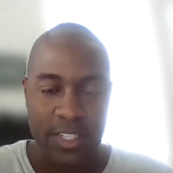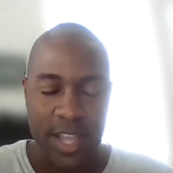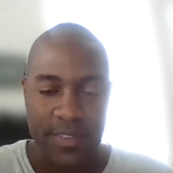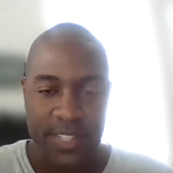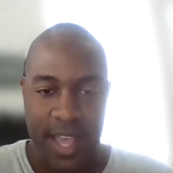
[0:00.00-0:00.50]
the
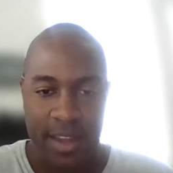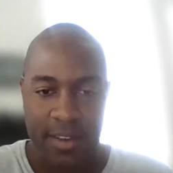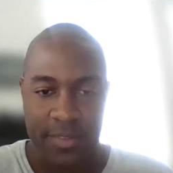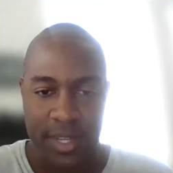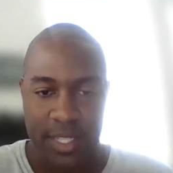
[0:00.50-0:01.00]
south side
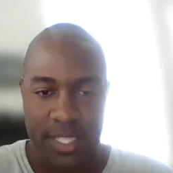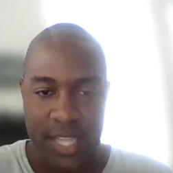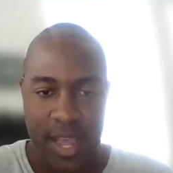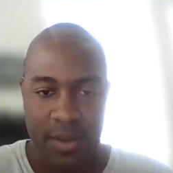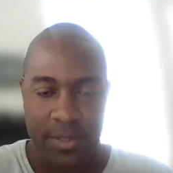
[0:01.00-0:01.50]
of
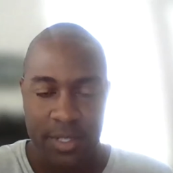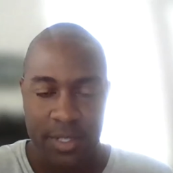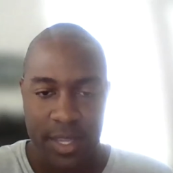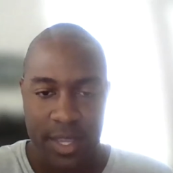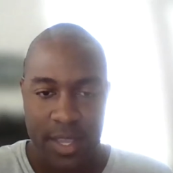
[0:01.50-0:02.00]
town
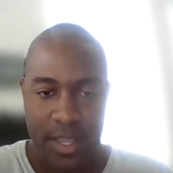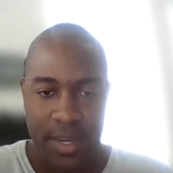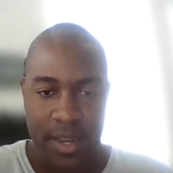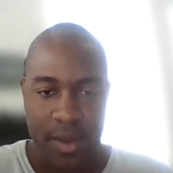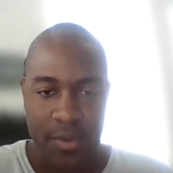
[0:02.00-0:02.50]

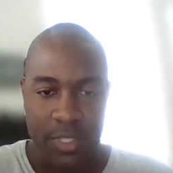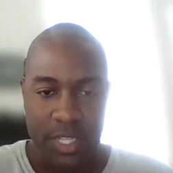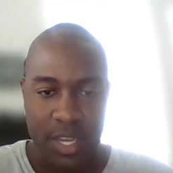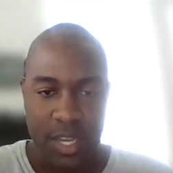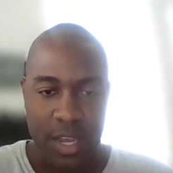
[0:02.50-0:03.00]
that was